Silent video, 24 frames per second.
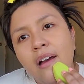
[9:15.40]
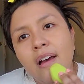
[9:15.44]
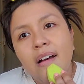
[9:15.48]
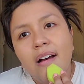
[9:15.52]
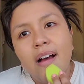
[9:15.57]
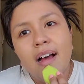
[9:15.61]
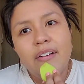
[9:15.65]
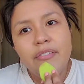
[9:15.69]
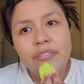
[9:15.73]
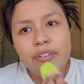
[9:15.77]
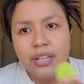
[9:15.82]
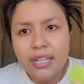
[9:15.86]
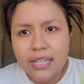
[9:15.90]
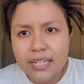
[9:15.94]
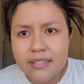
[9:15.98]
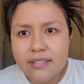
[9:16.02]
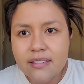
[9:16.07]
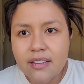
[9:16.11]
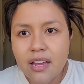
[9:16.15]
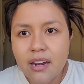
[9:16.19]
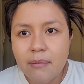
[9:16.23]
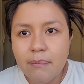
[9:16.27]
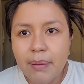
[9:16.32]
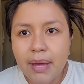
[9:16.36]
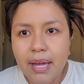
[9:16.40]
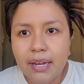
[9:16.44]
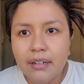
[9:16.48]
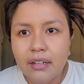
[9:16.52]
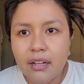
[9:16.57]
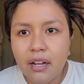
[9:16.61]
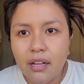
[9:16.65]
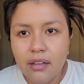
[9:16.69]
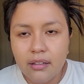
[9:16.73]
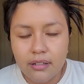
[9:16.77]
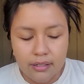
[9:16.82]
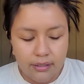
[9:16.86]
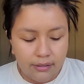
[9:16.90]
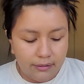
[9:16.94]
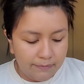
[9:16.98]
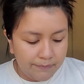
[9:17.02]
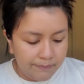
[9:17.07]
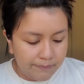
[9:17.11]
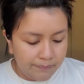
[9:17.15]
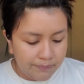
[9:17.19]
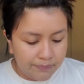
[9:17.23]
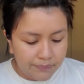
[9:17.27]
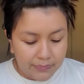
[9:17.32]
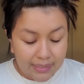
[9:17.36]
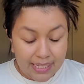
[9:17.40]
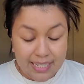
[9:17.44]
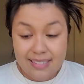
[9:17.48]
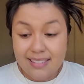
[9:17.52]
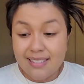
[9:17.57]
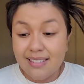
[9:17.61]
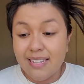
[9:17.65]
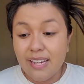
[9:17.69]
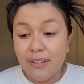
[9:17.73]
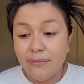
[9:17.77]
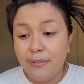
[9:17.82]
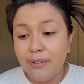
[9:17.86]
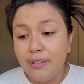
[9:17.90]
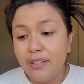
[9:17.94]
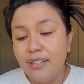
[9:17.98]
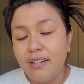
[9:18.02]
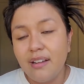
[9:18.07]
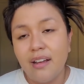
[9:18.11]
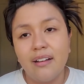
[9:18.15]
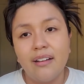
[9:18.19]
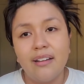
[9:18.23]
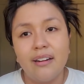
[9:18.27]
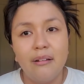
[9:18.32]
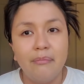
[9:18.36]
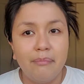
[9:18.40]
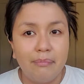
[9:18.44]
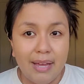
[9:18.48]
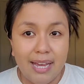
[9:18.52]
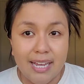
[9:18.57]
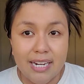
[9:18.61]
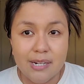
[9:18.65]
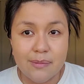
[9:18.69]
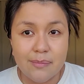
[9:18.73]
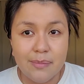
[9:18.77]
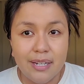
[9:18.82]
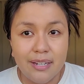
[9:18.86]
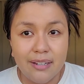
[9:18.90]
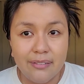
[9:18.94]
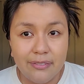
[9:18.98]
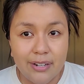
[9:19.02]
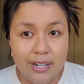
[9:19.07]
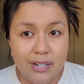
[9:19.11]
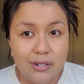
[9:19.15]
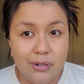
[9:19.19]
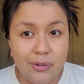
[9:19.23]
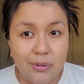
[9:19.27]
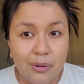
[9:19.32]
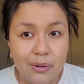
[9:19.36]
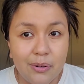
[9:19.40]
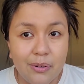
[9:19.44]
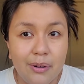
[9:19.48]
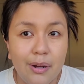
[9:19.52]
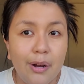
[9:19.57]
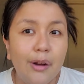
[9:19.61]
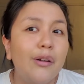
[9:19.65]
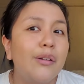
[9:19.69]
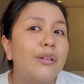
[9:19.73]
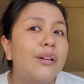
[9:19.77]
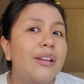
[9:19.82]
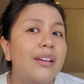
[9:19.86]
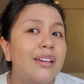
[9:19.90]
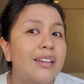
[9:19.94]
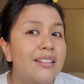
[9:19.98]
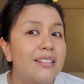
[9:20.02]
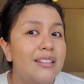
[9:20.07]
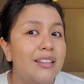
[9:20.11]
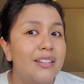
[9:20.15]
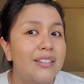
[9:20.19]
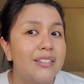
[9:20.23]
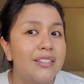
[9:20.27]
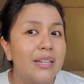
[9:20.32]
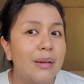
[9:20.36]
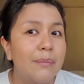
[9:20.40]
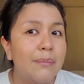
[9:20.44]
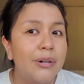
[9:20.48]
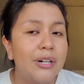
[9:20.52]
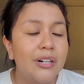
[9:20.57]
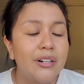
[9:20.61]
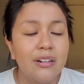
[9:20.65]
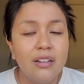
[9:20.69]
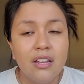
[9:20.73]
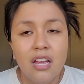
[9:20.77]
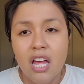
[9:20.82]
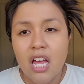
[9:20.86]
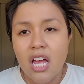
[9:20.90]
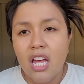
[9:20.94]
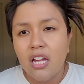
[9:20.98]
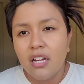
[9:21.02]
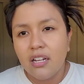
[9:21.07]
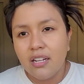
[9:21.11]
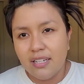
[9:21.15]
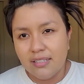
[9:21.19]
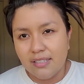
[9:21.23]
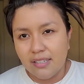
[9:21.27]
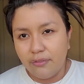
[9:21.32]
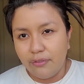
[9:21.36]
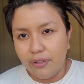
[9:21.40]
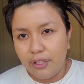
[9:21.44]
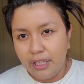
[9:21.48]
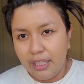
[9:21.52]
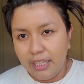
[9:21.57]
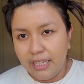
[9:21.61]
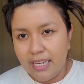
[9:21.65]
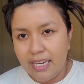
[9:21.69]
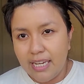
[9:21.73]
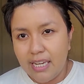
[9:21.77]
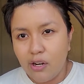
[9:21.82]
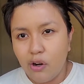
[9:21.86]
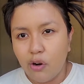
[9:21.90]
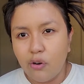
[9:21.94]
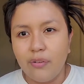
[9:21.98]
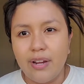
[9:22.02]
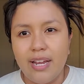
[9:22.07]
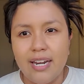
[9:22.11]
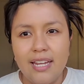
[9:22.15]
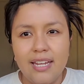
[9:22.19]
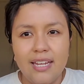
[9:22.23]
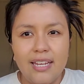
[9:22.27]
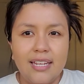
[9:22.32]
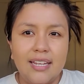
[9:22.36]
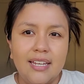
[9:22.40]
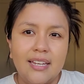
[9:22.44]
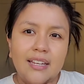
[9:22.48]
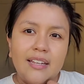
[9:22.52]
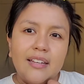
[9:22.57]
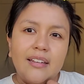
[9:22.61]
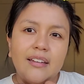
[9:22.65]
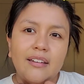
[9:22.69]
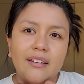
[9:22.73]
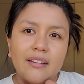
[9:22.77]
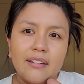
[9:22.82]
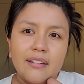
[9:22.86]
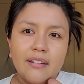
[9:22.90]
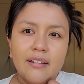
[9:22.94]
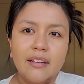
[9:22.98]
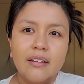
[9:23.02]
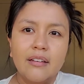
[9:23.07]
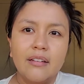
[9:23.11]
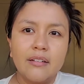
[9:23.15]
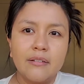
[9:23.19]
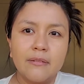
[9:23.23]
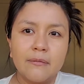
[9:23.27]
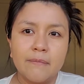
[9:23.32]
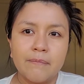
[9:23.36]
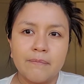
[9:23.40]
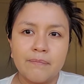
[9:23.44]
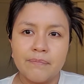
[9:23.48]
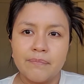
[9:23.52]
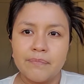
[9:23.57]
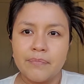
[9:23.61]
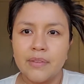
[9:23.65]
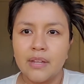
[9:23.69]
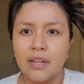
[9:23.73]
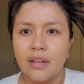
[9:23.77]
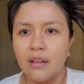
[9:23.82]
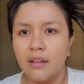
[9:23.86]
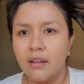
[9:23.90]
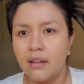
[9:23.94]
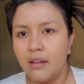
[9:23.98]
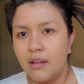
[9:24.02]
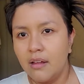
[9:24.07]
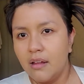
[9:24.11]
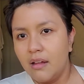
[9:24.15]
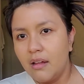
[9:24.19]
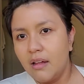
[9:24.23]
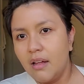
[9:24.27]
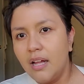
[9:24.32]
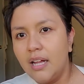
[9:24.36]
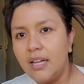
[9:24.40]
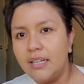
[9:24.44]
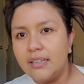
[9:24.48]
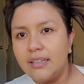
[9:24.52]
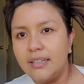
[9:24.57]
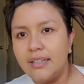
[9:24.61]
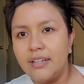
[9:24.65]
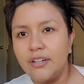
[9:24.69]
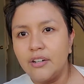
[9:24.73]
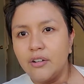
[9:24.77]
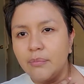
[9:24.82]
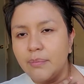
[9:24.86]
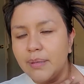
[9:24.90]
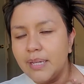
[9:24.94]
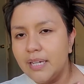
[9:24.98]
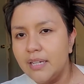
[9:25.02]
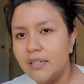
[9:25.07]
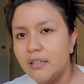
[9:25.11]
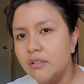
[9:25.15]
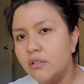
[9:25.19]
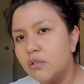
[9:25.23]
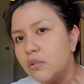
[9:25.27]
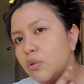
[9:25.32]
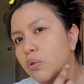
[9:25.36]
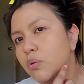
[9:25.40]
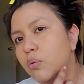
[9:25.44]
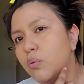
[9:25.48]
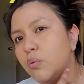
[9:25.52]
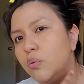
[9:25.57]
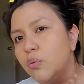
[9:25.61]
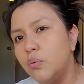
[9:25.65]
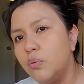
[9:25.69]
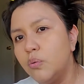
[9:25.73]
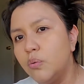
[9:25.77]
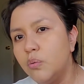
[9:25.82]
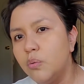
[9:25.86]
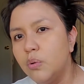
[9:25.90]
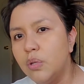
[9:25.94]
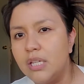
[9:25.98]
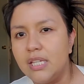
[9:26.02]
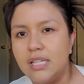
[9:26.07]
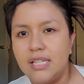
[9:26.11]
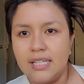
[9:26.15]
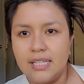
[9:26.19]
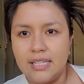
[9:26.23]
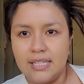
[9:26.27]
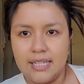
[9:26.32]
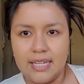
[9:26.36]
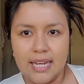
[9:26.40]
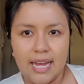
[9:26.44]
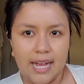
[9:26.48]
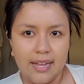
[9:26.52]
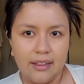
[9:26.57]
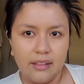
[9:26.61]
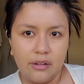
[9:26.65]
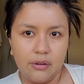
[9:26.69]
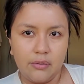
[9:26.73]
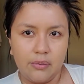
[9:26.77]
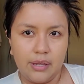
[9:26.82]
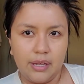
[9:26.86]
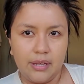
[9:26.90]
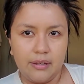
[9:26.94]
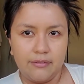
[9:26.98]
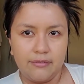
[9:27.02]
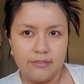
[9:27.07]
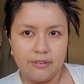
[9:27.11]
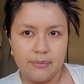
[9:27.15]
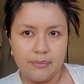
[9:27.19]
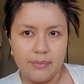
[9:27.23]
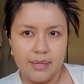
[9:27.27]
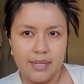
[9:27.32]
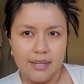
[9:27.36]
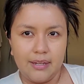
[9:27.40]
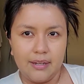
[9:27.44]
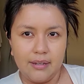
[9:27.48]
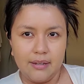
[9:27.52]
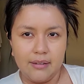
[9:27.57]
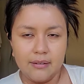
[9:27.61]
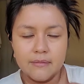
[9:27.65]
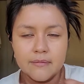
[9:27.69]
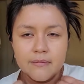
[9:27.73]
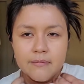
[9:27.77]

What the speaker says: I feel like it's not a bad color. It's definitely not gonna match me if I do go out in the summer, because I feel like it already is a little bit too yellowy for me.